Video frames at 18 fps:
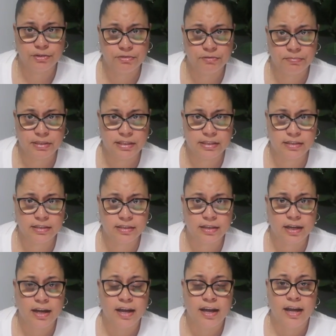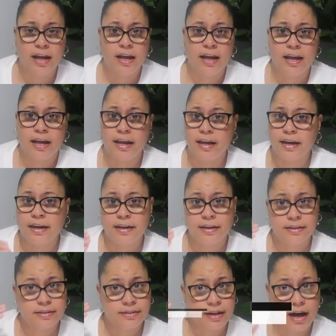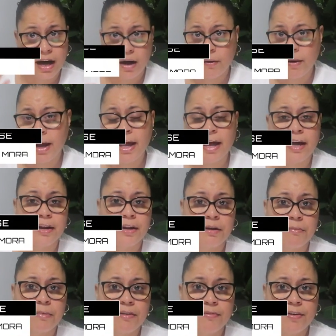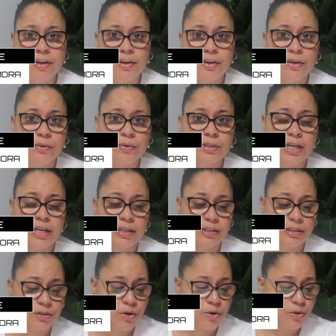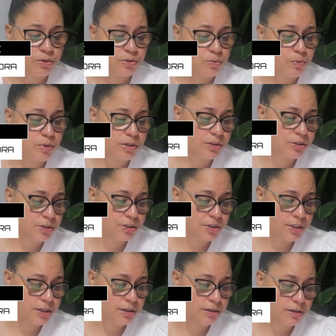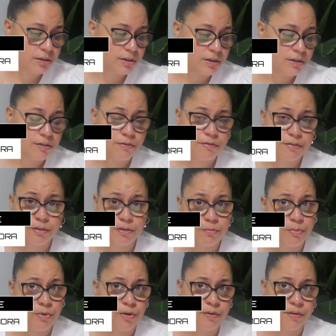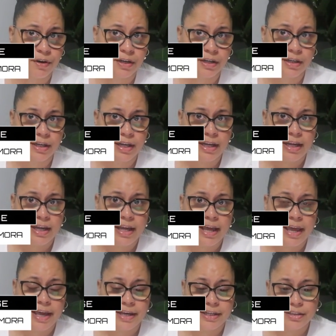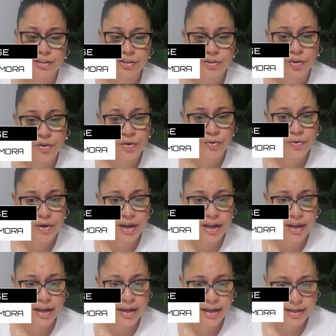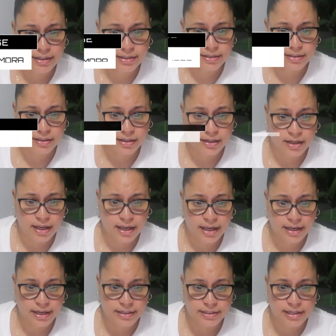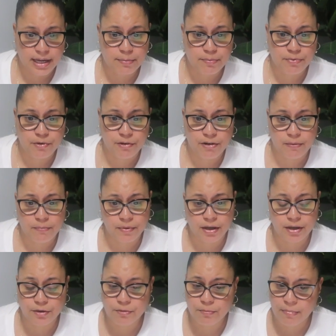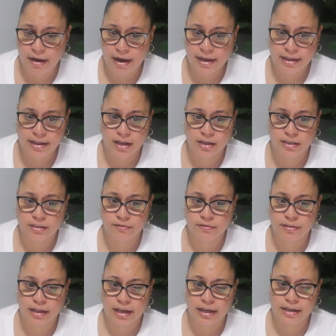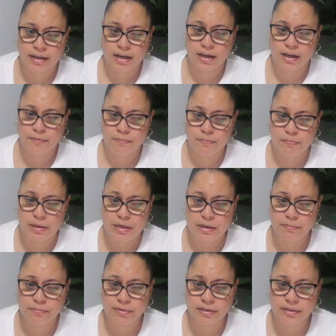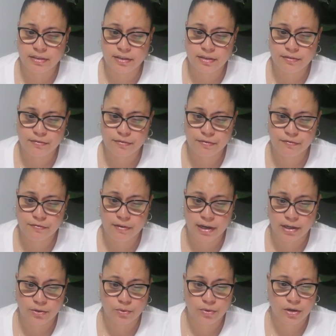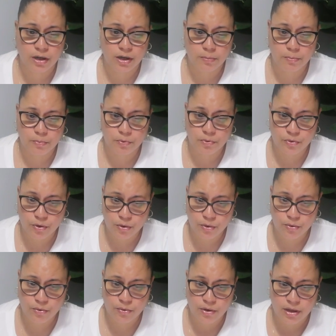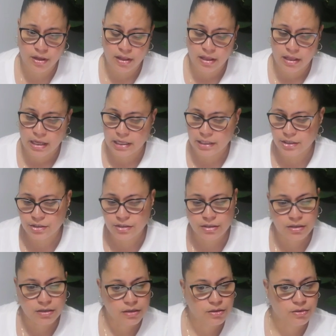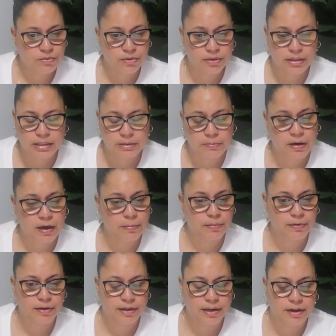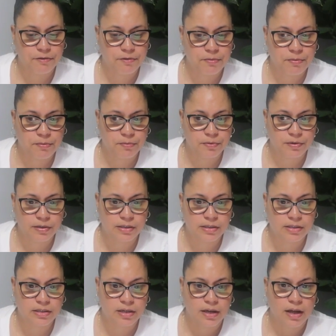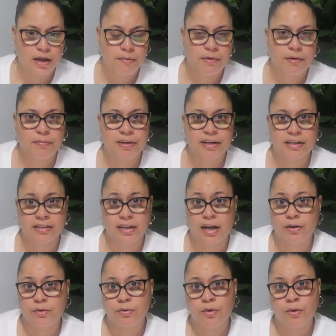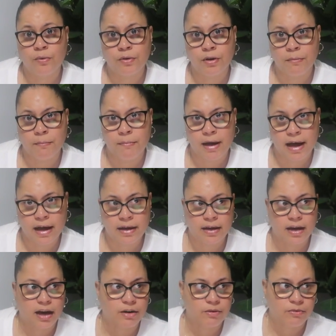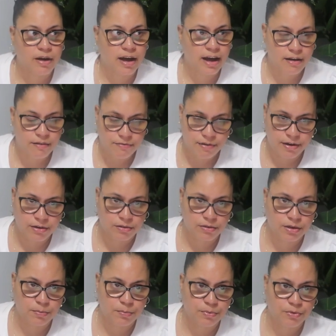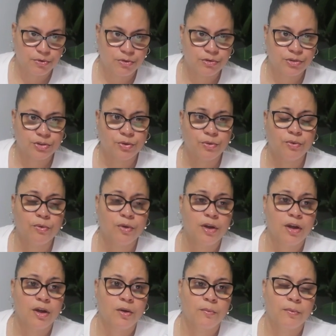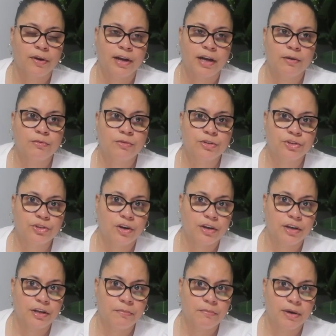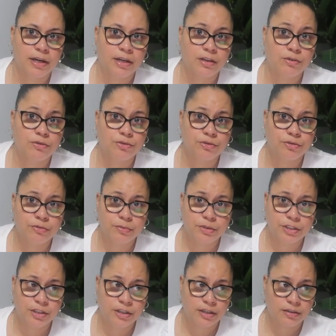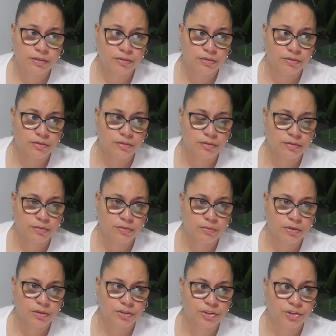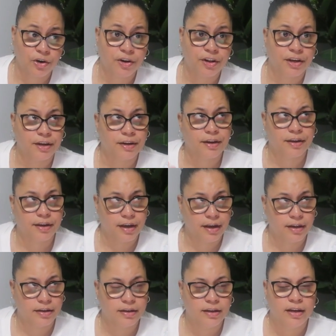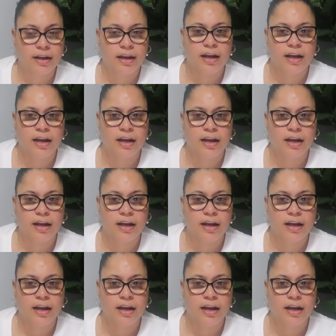use for business is how I edit my videos, and it's called Wondershare Filmora. And so it is a program that you buy, kind of like I believe Final Cut Pro, and there's another one that's popular, I can't remember what it is. But because I don't own a Mac, I don't have Final Cut Pro. So when I was starting my YouTube channel, well, starting it again,